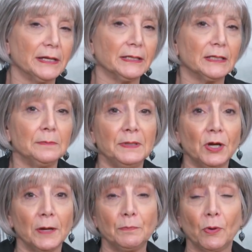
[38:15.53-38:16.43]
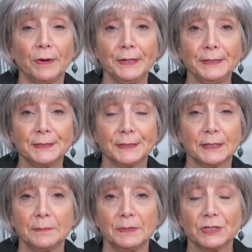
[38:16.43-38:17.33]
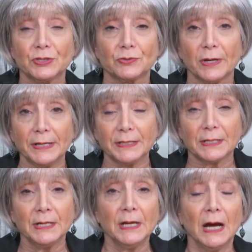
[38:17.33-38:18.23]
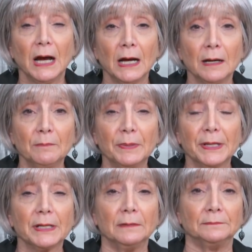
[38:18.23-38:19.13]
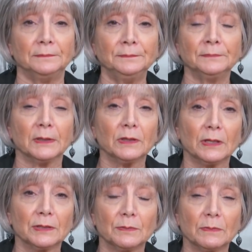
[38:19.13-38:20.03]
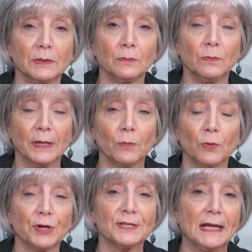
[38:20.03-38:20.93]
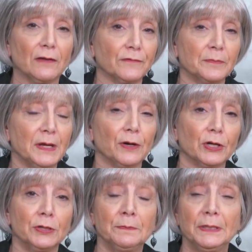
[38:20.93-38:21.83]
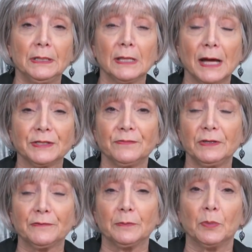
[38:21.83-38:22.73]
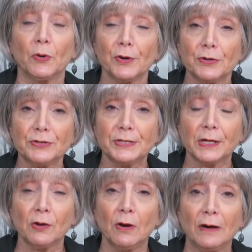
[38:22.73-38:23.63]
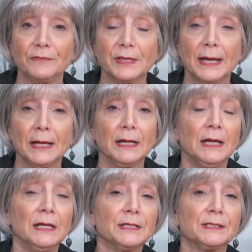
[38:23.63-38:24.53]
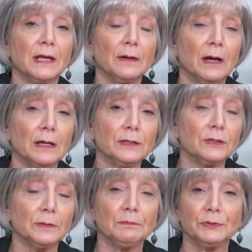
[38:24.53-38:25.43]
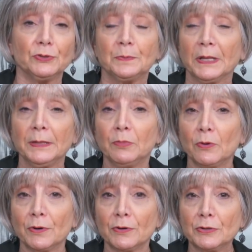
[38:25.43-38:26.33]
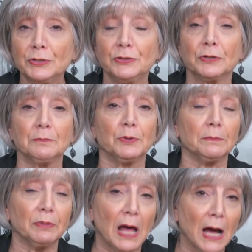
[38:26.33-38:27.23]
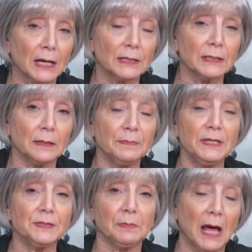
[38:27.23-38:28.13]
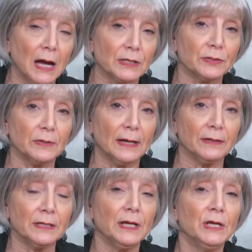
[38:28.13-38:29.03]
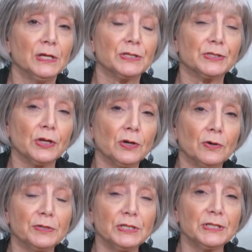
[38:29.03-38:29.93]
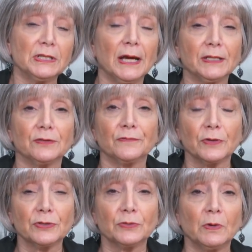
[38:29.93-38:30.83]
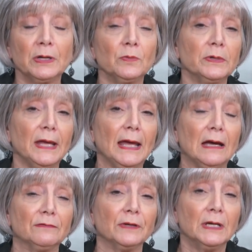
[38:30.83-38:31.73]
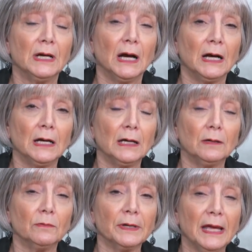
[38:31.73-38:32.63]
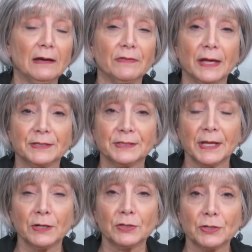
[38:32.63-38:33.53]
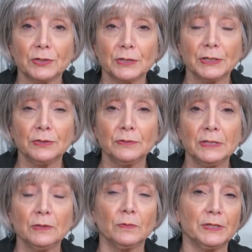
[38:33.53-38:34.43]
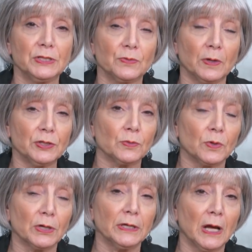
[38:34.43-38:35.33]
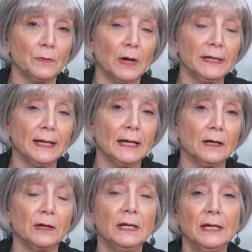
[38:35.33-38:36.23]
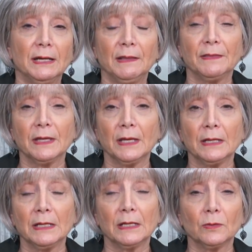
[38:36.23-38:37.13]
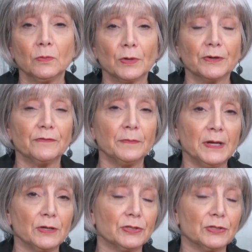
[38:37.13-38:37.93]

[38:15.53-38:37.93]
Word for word: It can be on point, it can be straight, um, but the, the, it works out from there. It can be lots of different borders that go off of that. So, uh, you can do plain borders, you can put blocked, uh, piece blocks around it. So just like the first one, we have uh, we have that center unit, which is what you're working on right now, and then it'll work from there.